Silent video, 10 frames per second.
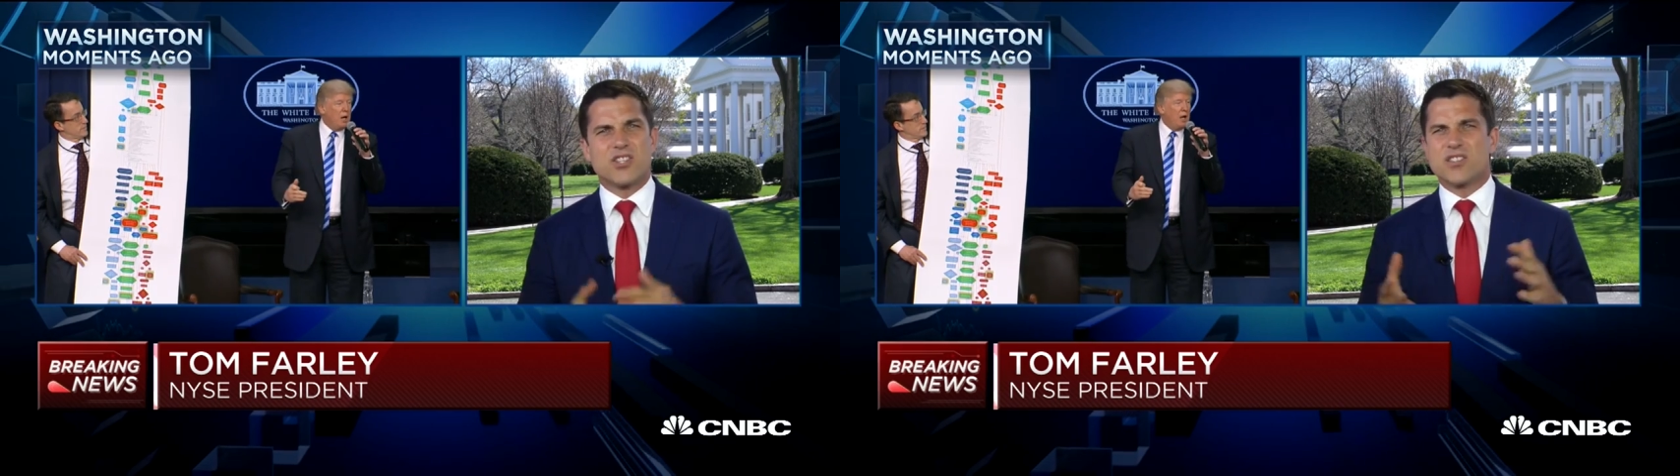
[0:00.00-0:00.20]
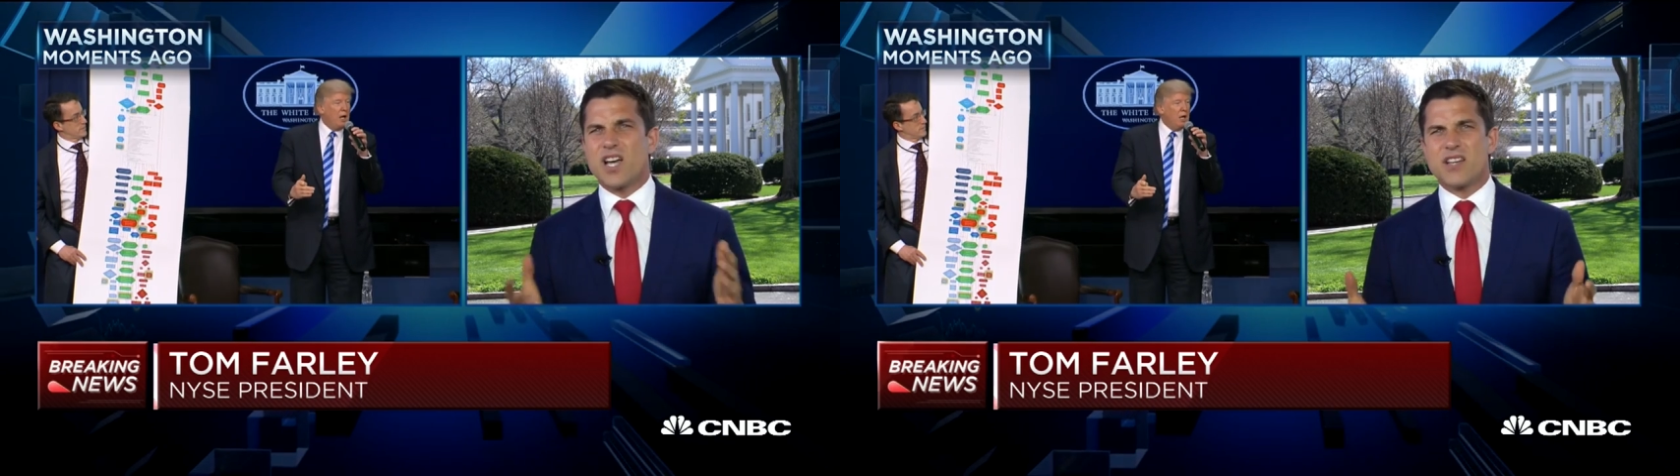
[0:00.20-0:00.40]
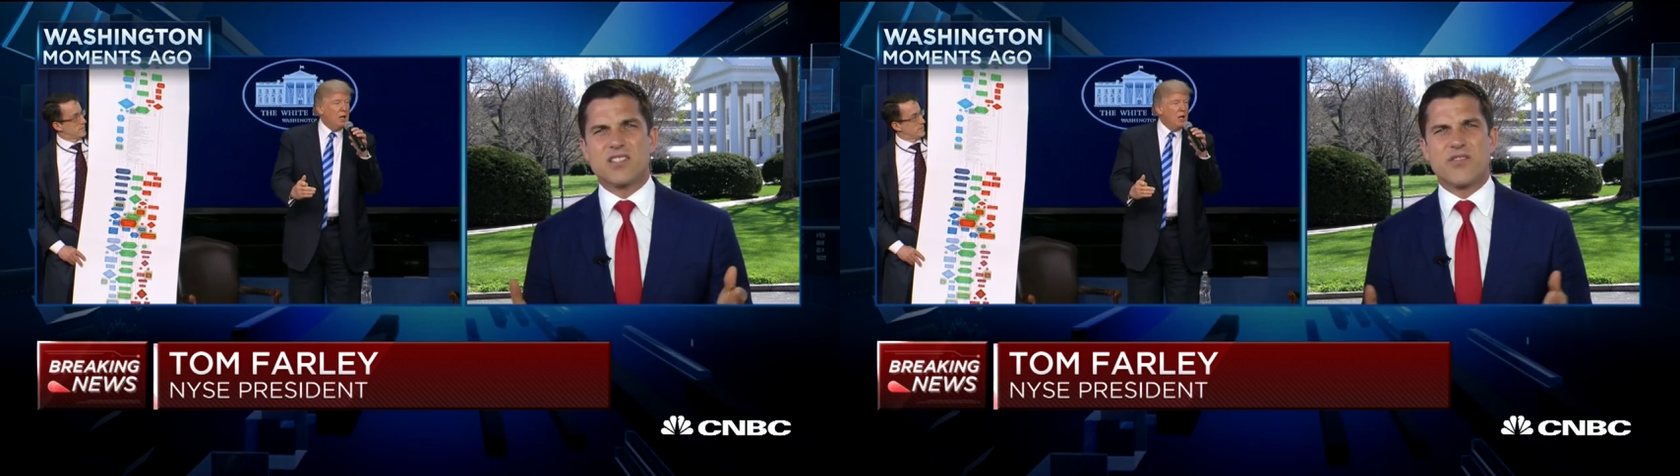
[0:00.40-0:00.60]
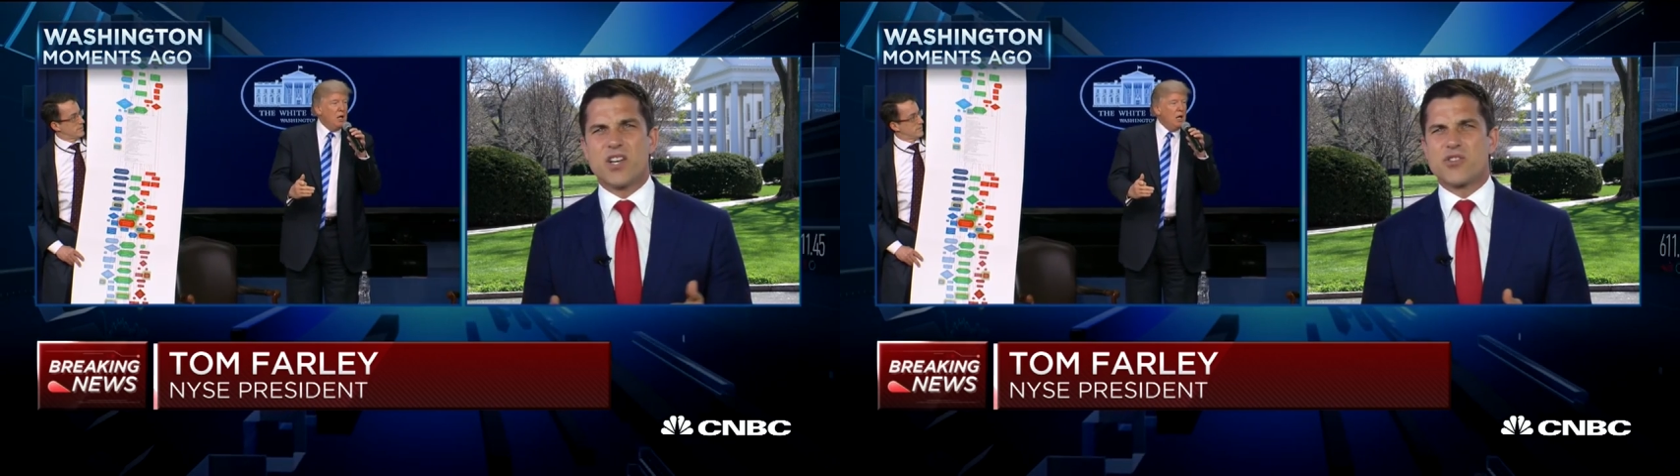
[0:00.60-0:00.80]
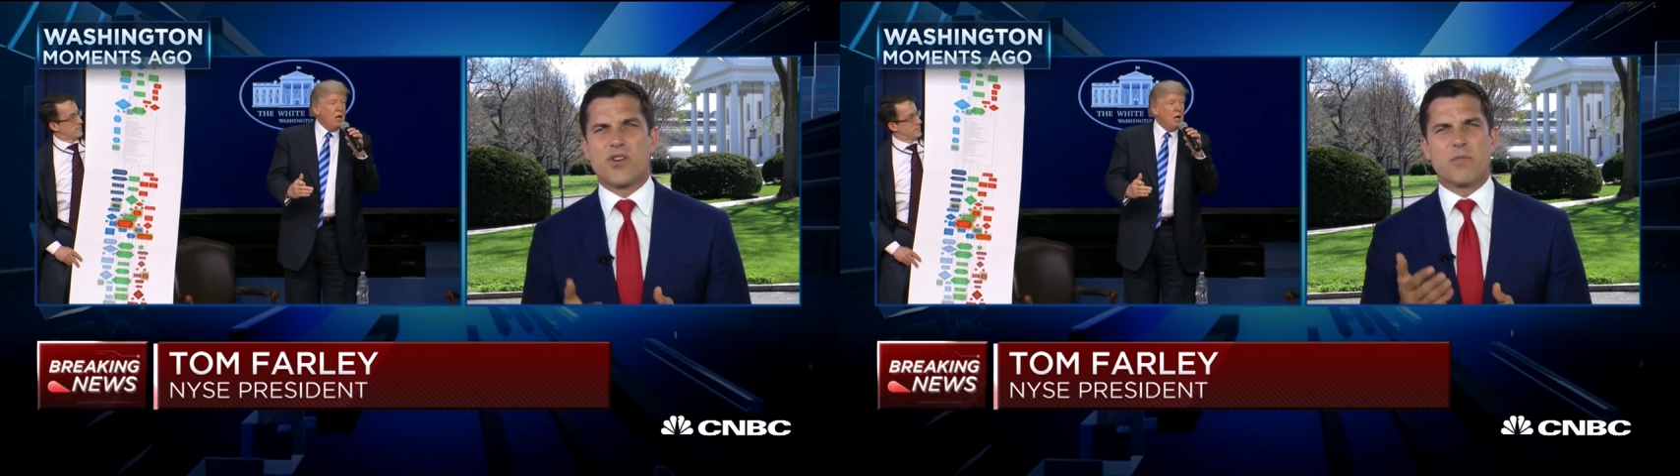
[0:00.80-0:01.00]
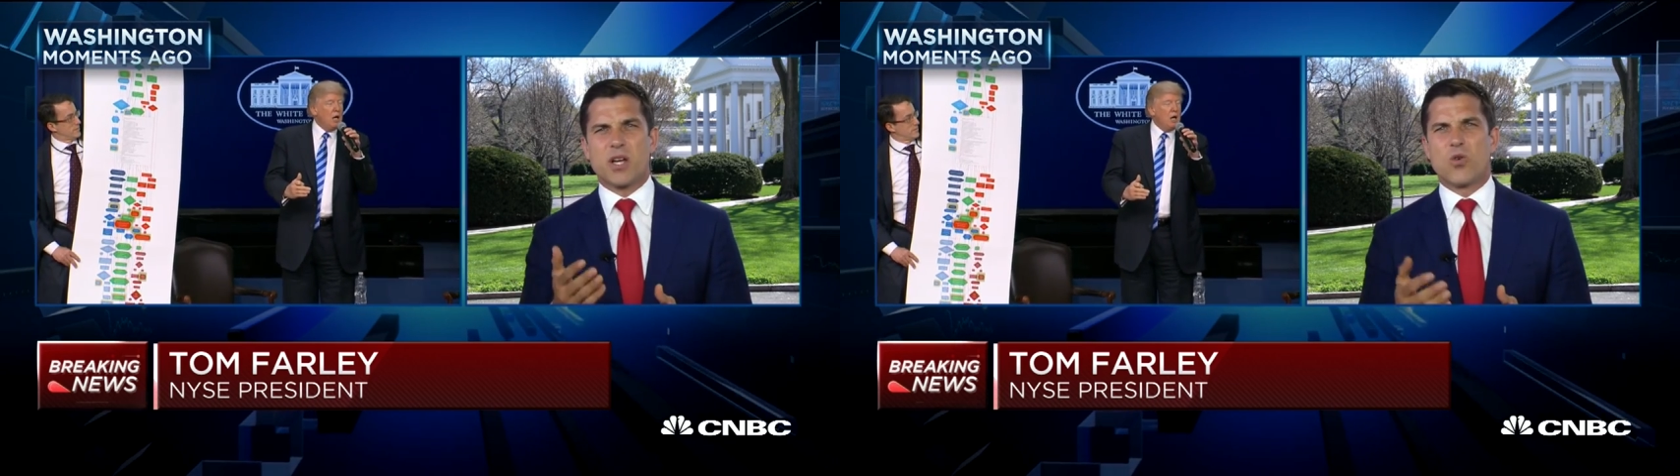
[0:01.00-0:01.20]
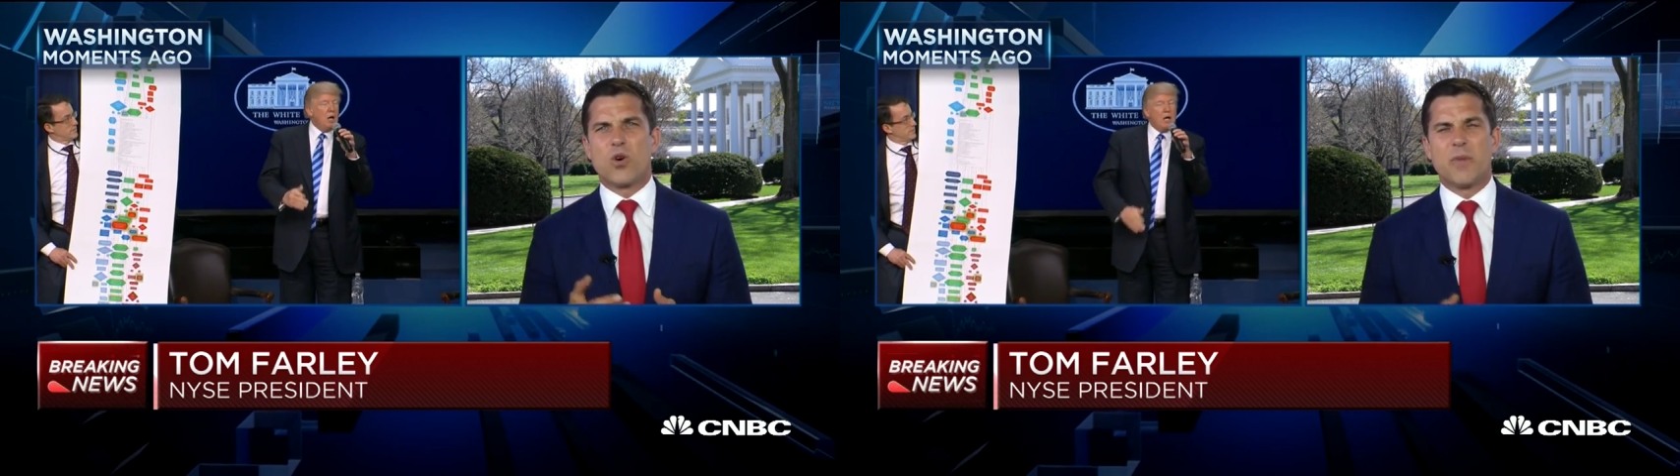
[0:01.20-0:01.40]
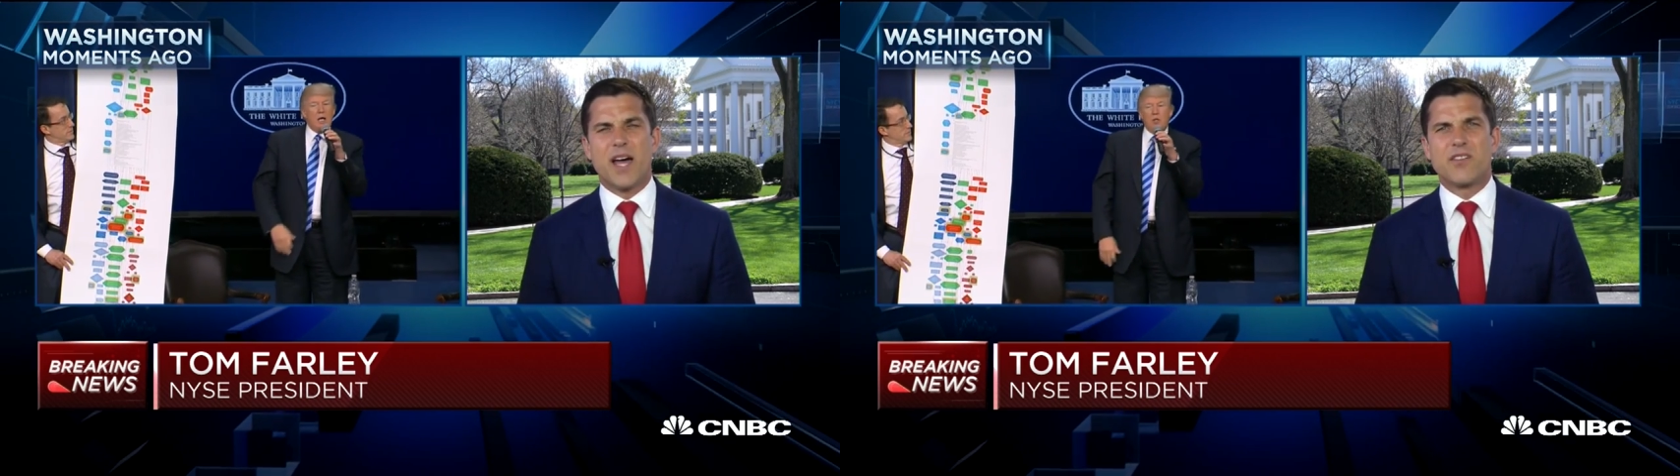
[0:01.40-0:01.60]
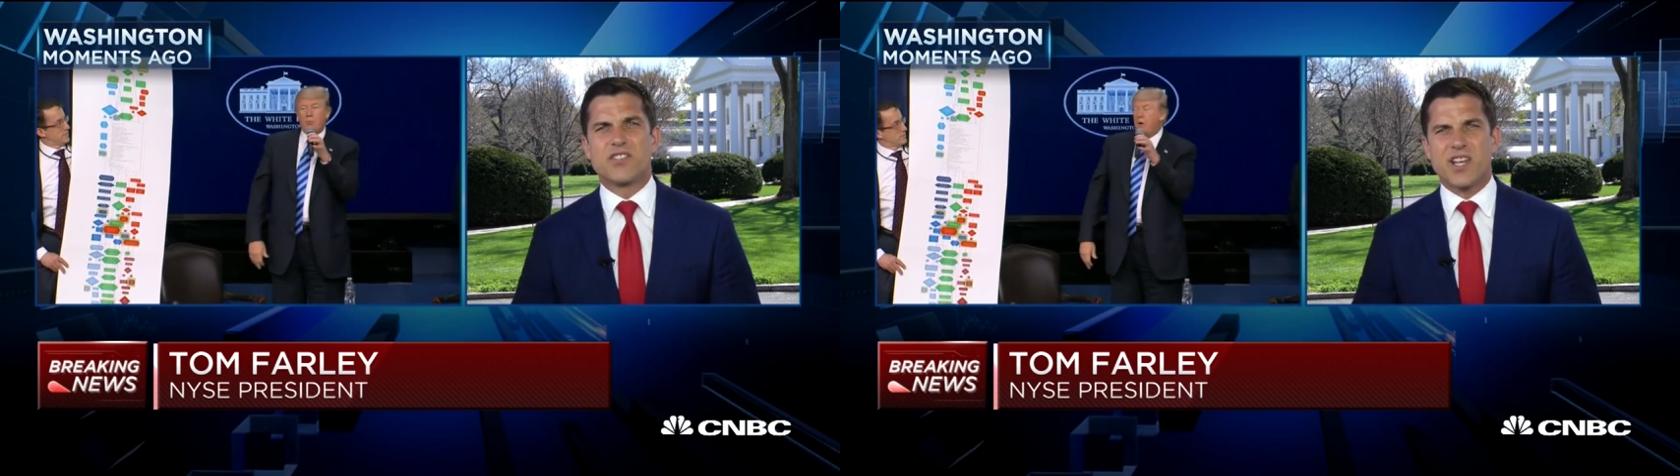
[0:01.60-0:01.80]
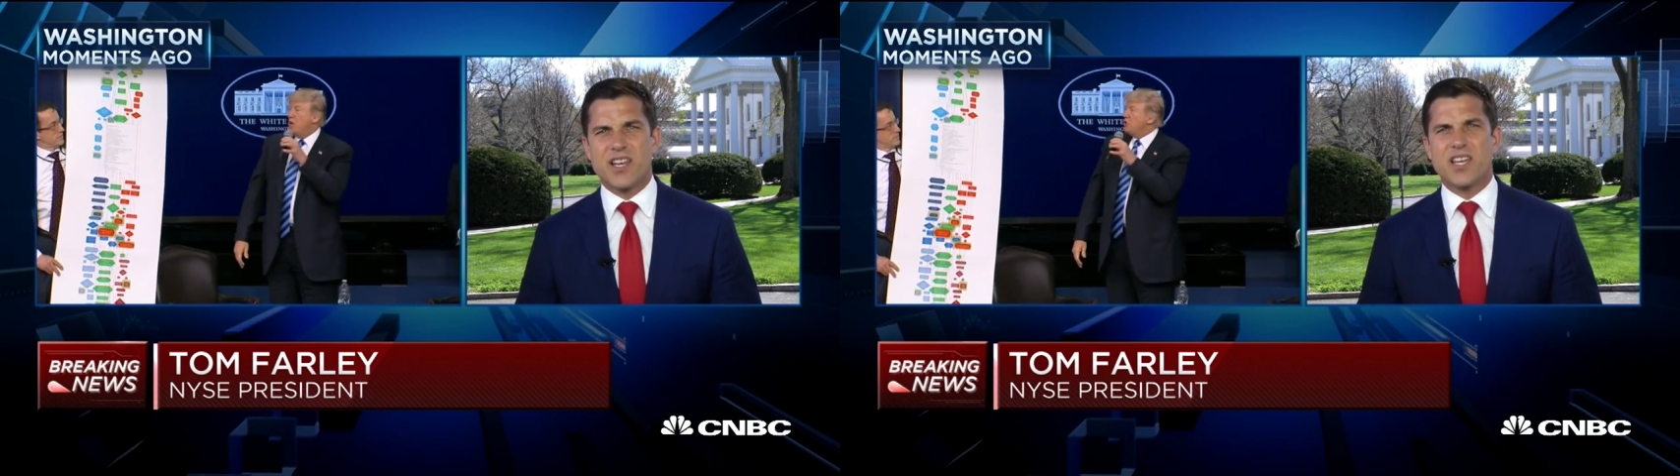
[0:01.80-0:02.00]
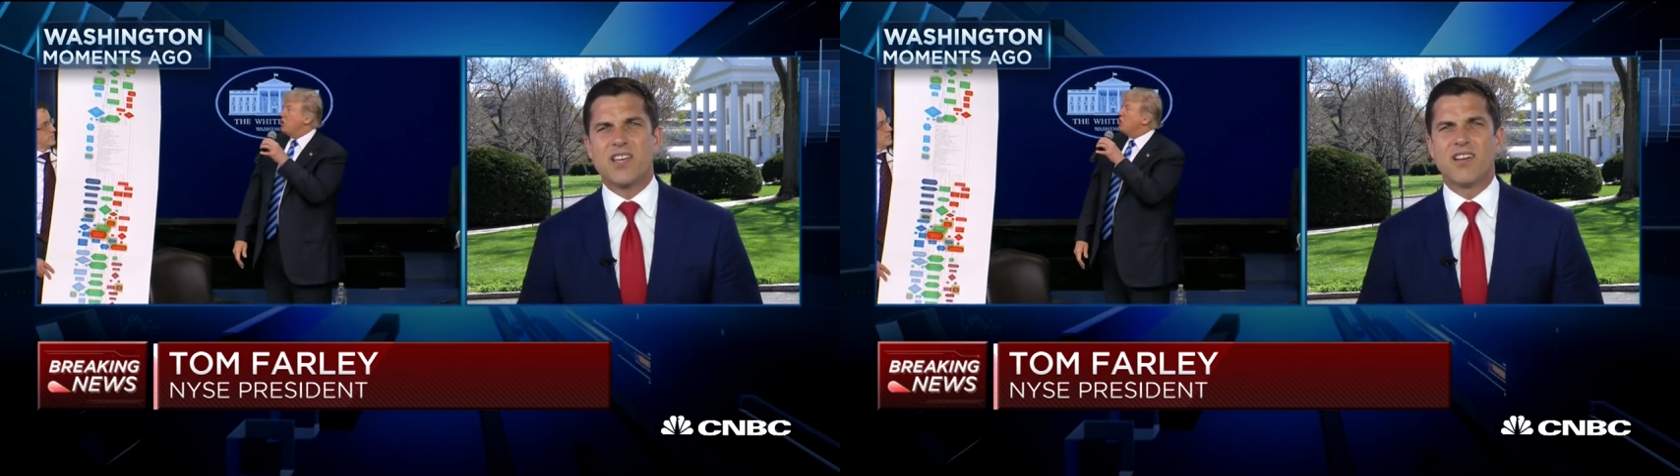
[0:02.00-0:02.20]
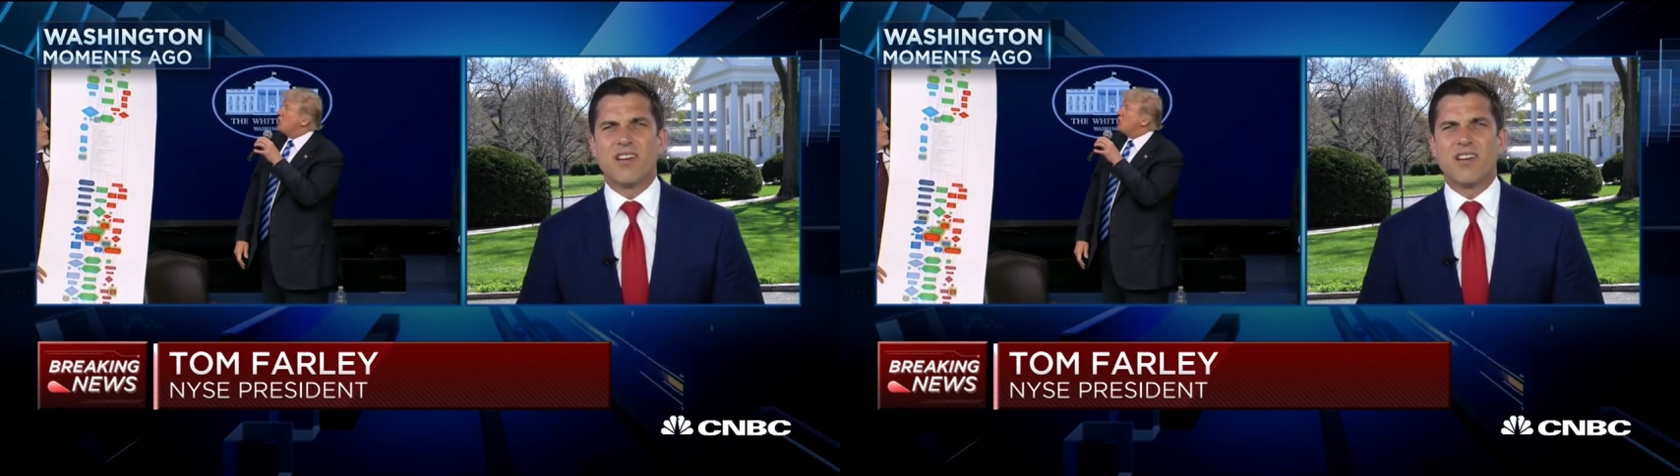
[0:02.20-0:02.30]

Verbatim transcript: just titans of industry, Mike Corbat of Citi